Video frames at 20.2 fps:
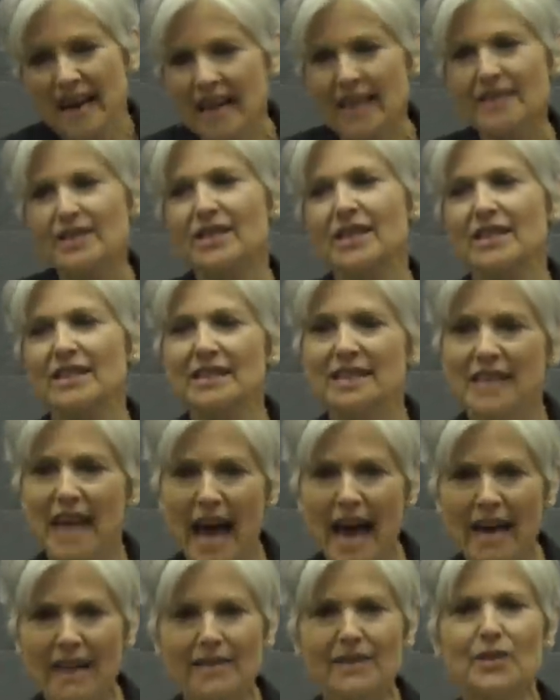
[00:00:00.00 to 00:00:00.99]
that's
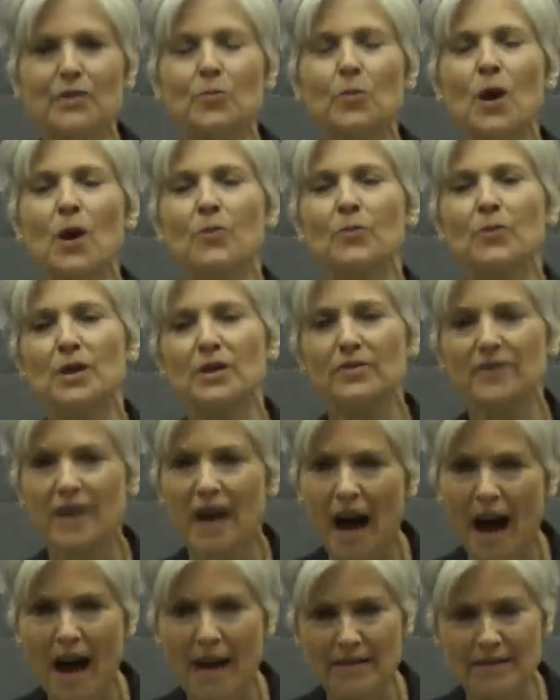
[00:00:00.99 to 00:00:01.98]
exactly what we've
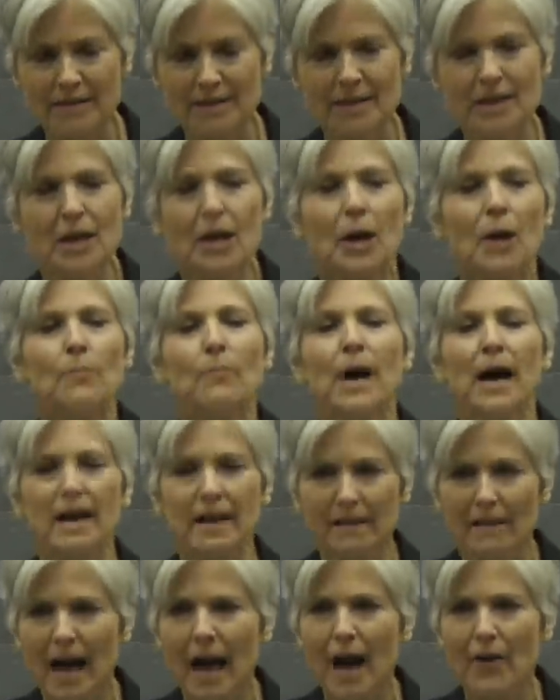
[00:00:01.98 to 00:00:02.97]
gotten by
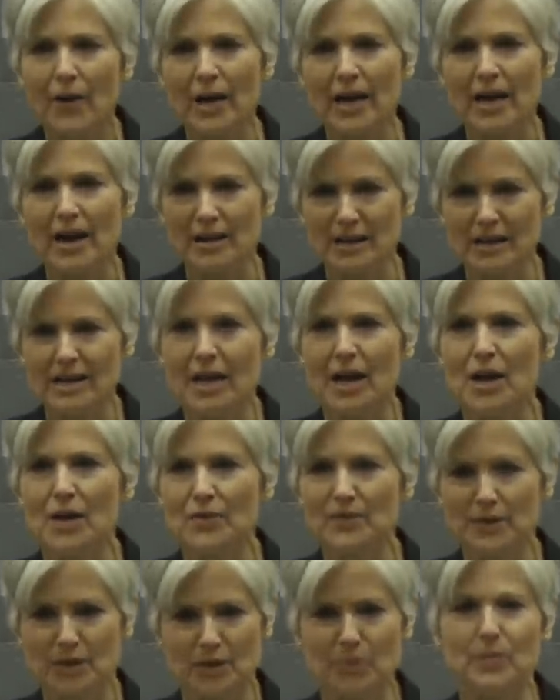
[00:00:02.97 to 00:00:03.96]
allowing
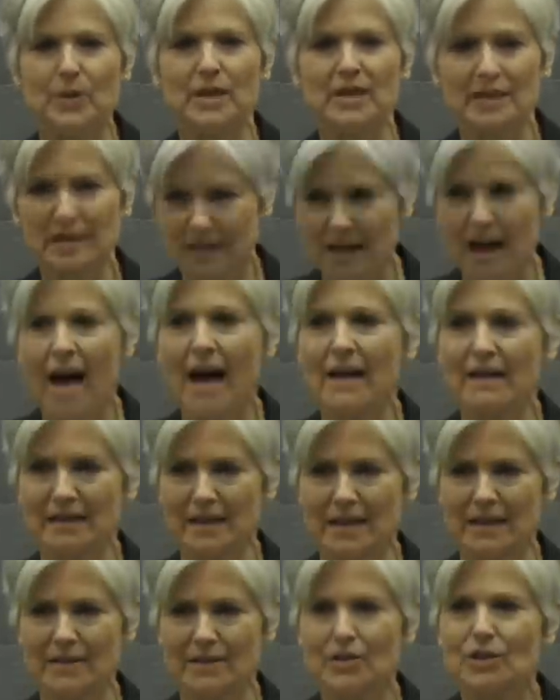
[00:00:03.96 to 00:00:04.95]
ourselves to be
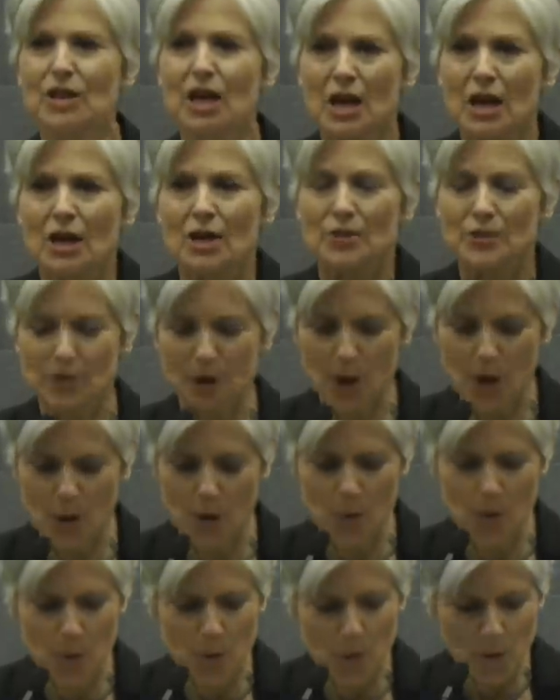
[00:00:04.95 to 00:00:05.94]
silenced.
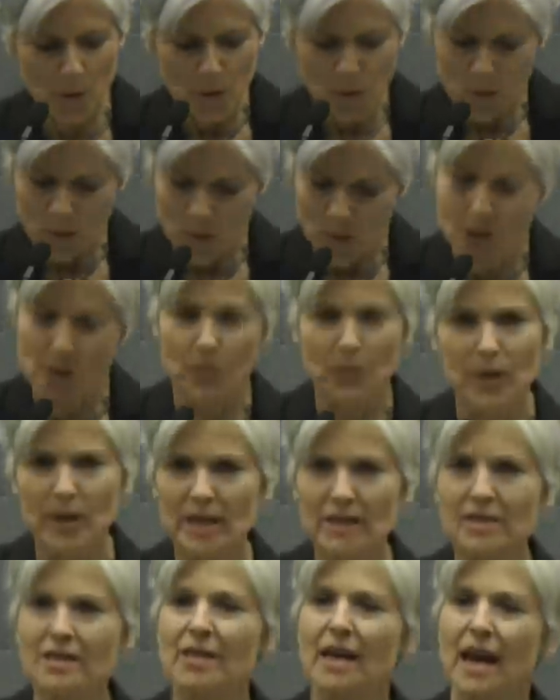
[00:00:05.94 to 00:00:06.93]
So what
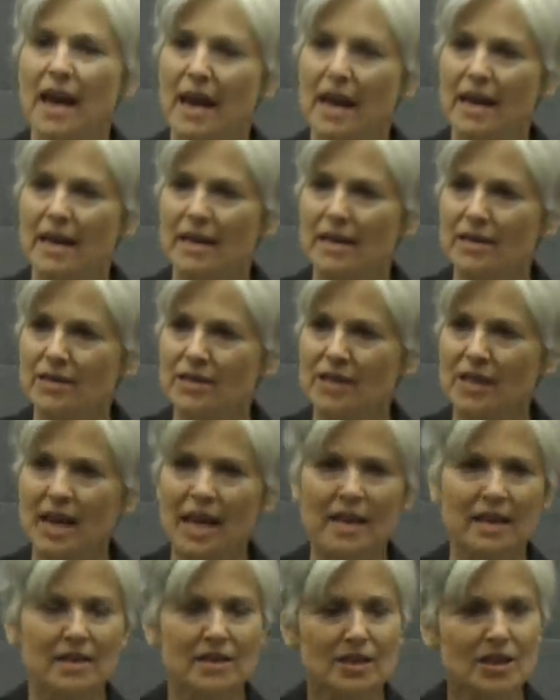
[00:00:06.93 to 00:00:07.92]
we say is
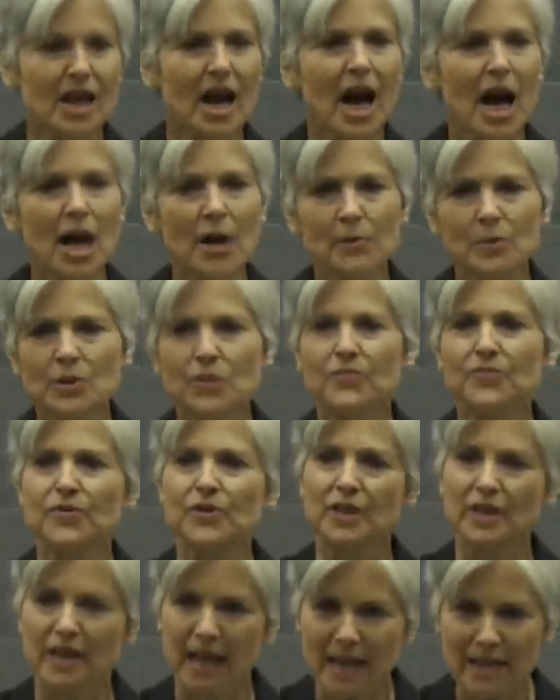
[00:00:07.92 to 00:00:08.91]
that it's time to
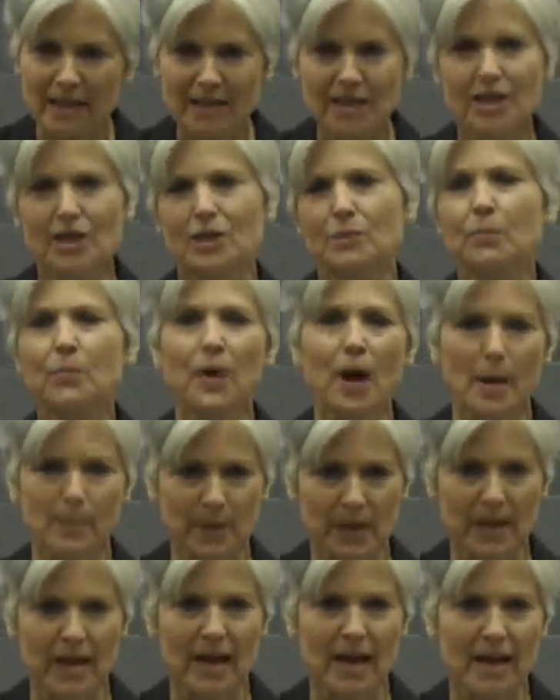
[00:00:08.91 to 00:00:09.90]
forget this
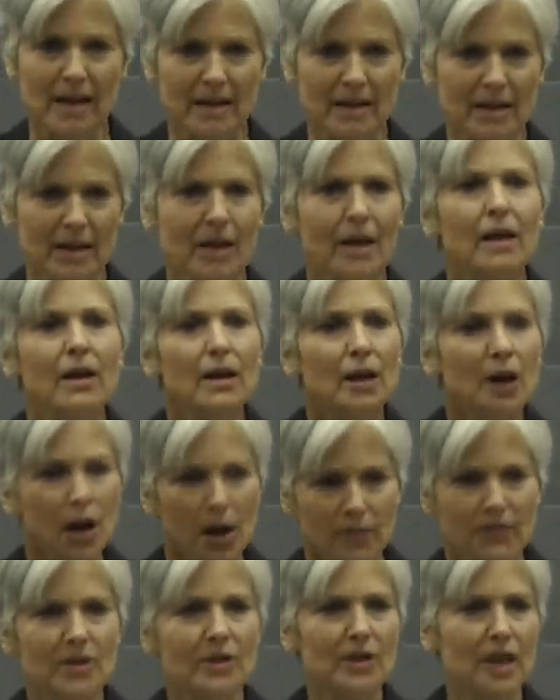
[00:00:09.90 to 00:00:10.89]
propaganda
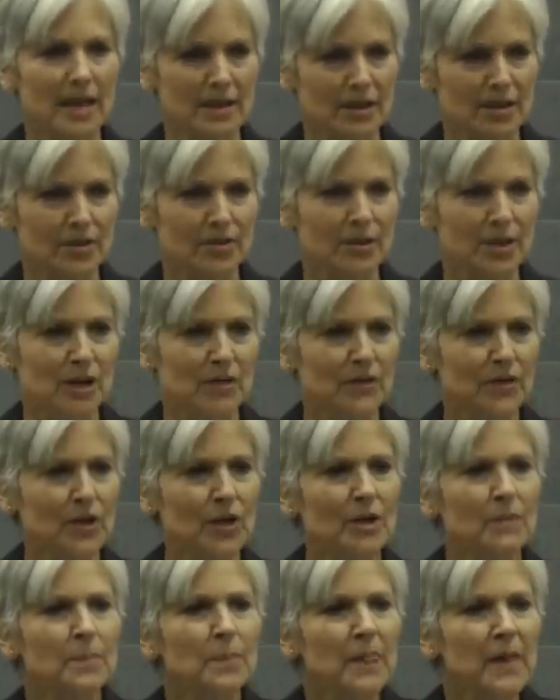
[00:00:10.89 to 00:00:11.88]
of the lesser
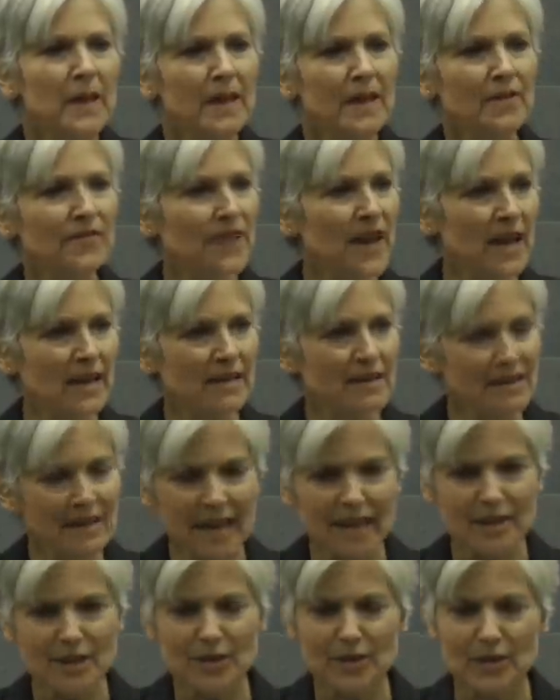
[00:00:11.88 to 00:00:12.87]
evil. In fact, the
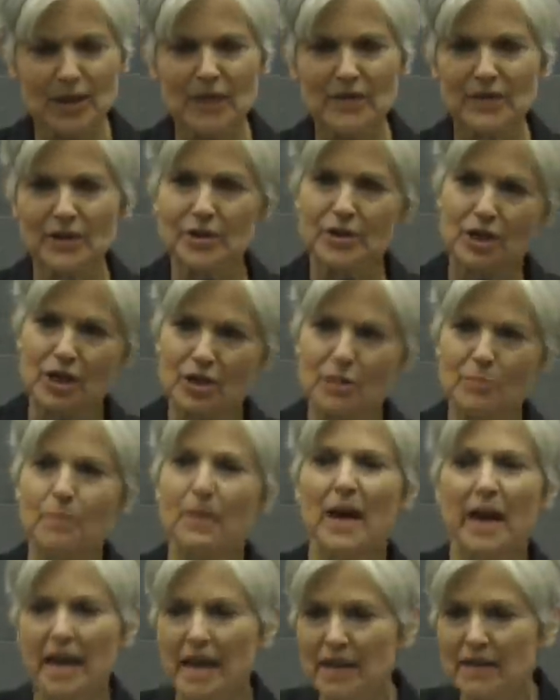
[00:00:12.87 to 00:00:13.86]
lesser evil just
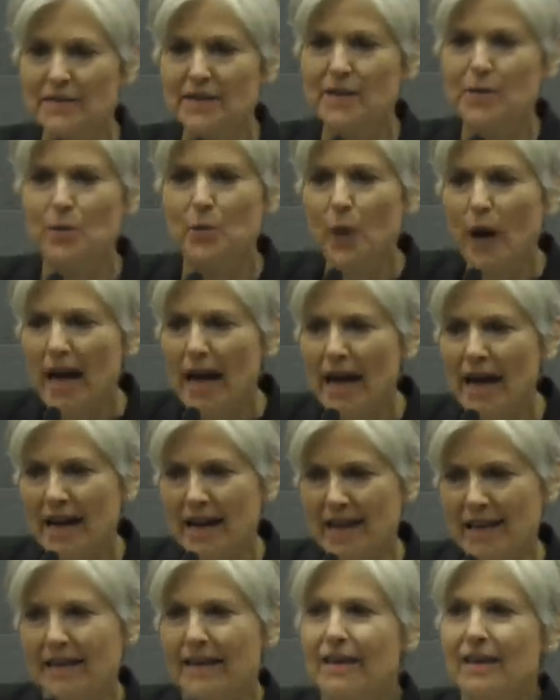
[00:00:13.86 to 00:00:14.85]
paves the
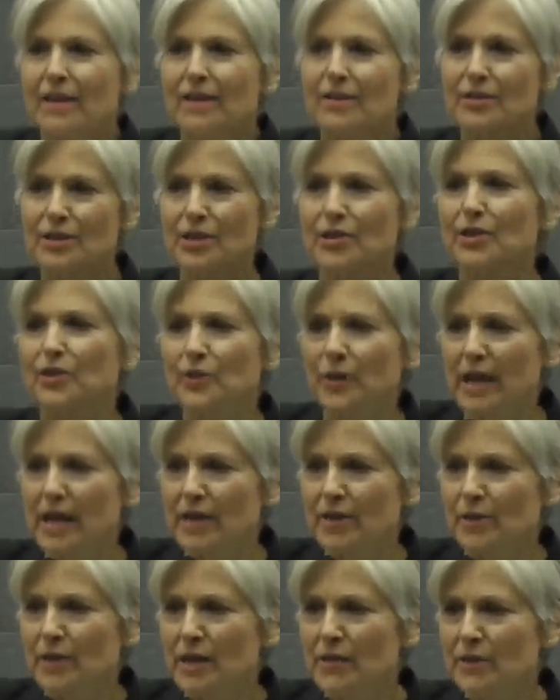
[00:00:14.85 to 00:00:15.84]
way to the
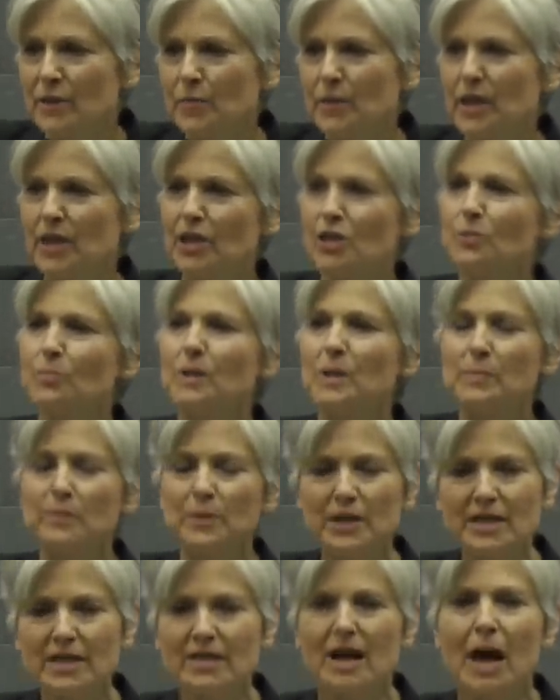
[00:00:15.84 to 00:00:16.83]
greater evil because
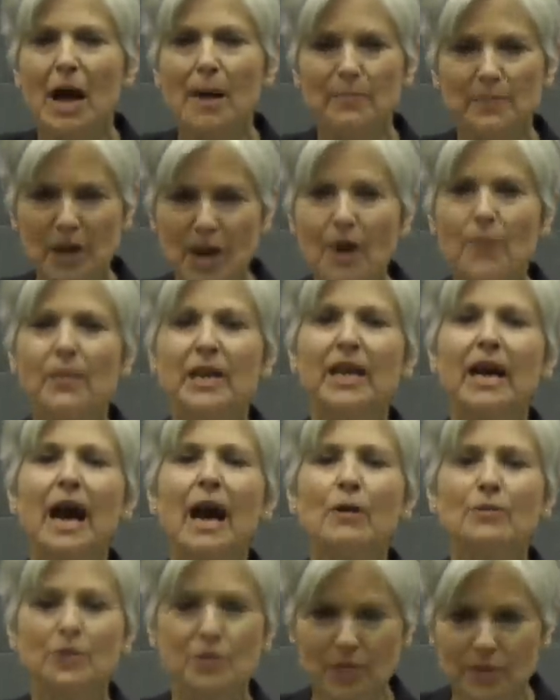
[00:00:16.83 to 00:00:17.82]
people stop coming
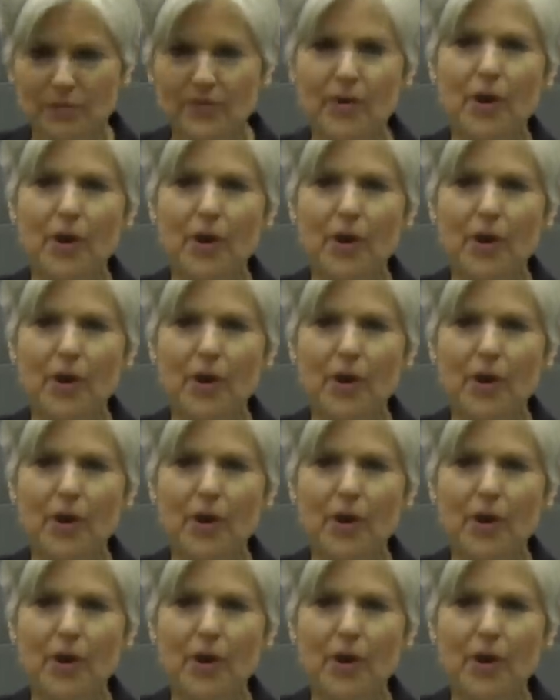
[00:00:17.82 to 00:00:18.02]
out to